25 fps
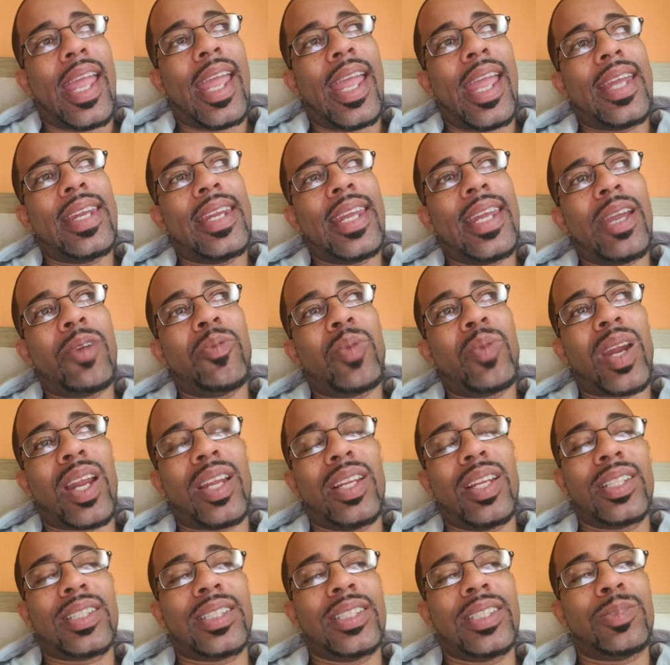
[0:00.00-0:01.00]
And then when
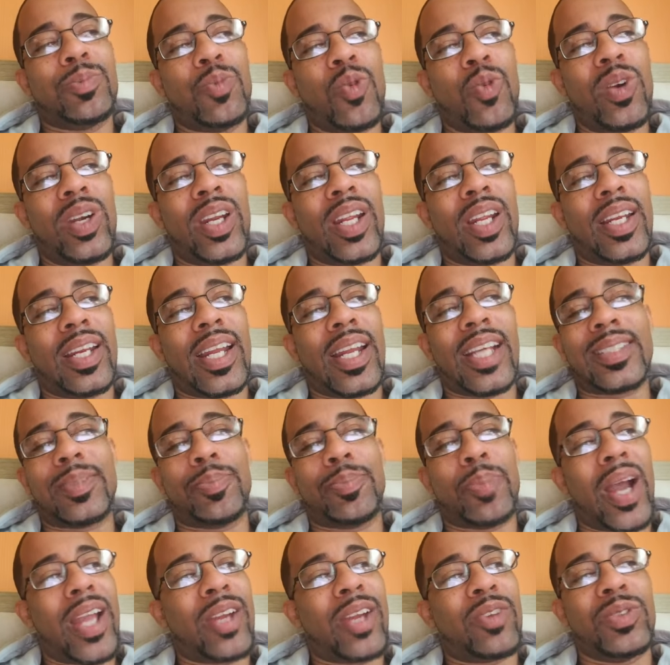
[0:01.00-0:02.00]
I looked this morning, that
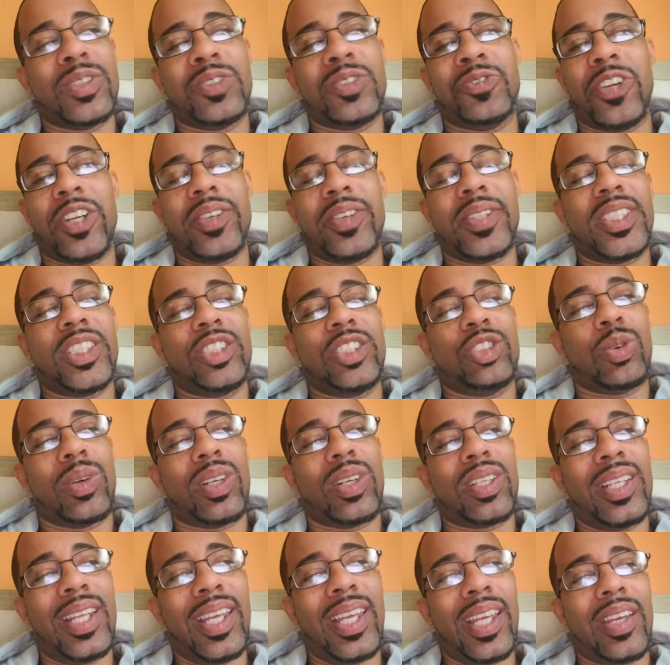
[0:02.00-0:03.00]
spike was very
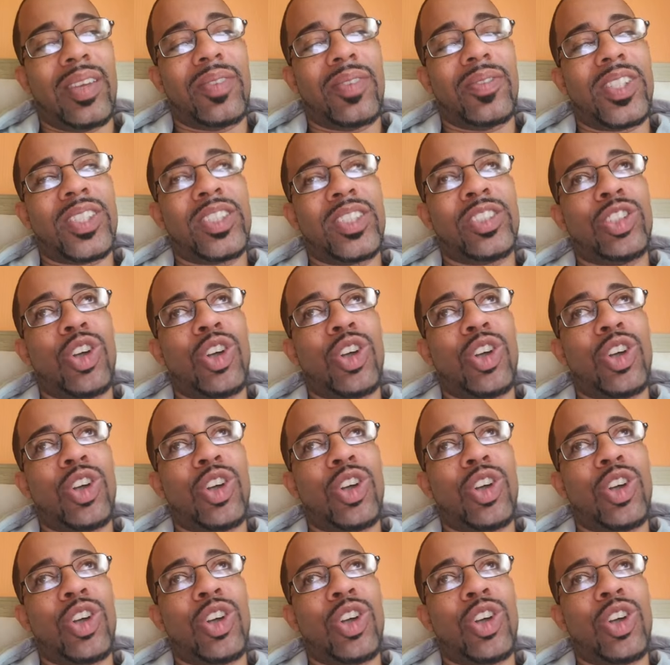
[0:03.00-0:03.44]
short lived.